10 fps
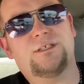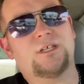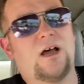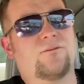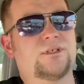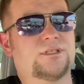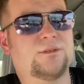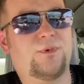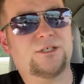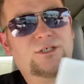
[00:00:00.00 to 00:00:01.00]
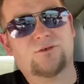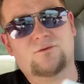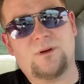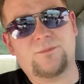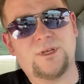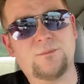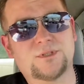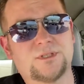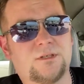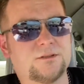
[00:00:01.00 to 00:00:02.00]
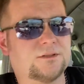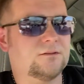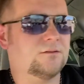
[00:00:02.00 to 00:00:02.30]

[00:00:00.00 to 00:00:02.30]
office is a bunch of corrupt imbeciles.